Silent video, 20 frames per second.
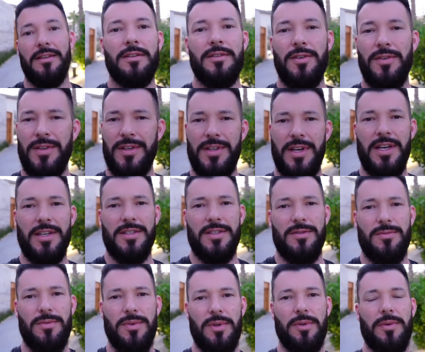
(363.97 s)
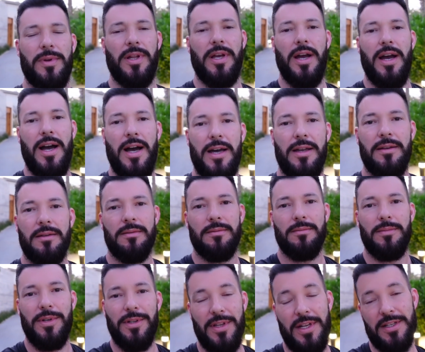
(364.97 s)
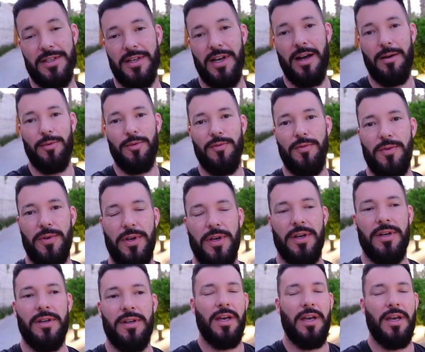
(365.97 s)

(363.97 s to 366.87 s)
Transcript: During the days, it's really, really hot, but that's Cabo for you.